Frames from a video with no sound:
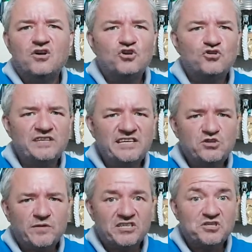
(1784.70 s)
you need
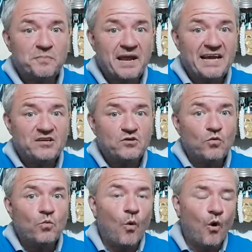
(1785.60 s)
to explain
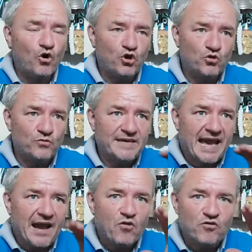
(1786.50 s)
what you
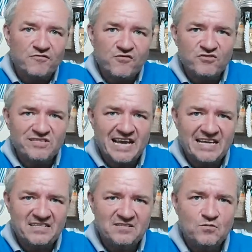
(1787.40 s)
get on the front
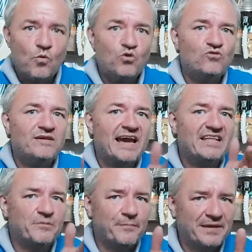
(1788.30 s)
end, what you get
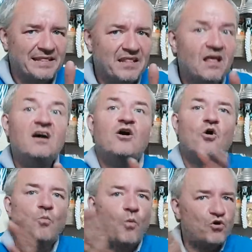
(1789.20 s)
in the middle,
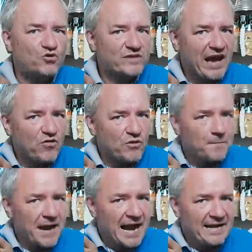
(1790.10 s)
and what you get on the
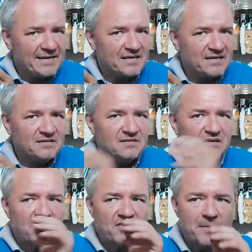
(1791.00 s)
back.
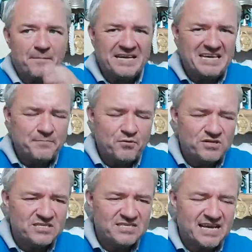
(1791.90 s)
And then people
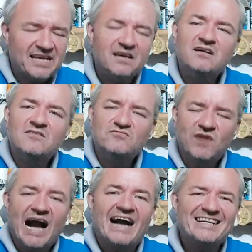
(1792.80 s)
can say,
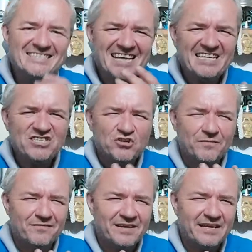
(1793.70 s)
right, I can taste
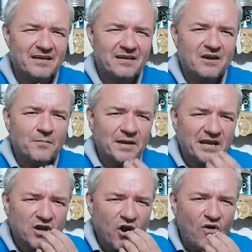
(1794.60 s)
something, but
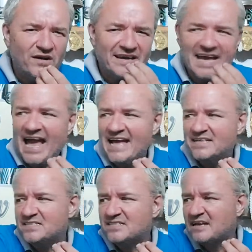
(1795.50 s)
I can't get
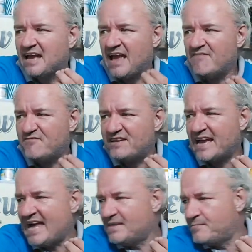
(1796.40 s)
every
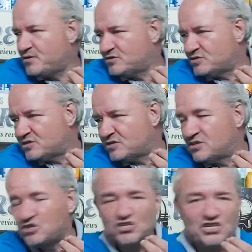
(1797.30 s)
element.
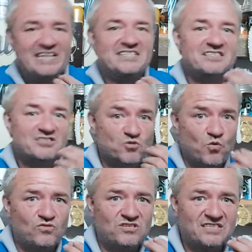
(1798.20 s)
Shit, it's
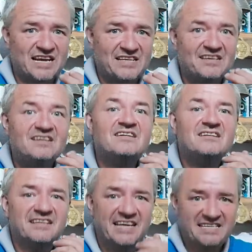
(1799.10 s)
quarter to 10.
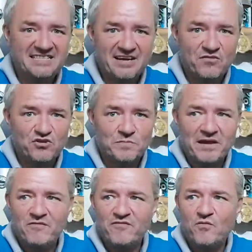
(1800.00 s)
need to kill this
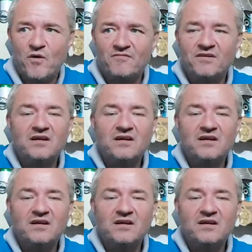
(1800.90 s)
beer review off.